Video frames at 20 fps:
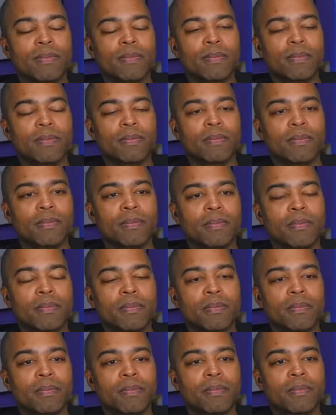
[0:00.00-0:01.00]

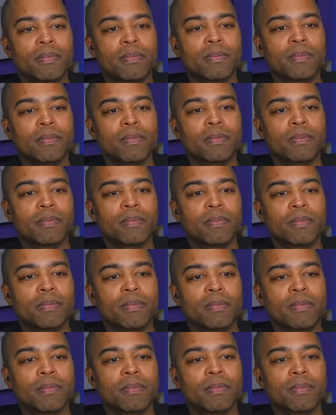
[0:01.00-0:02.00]

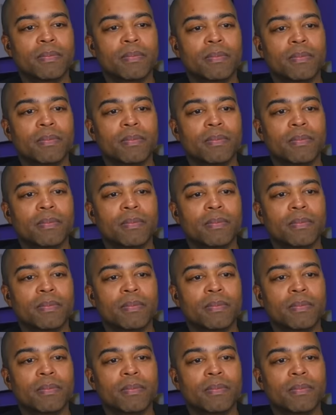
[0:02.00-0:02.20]
No words are spoken by the person on screen.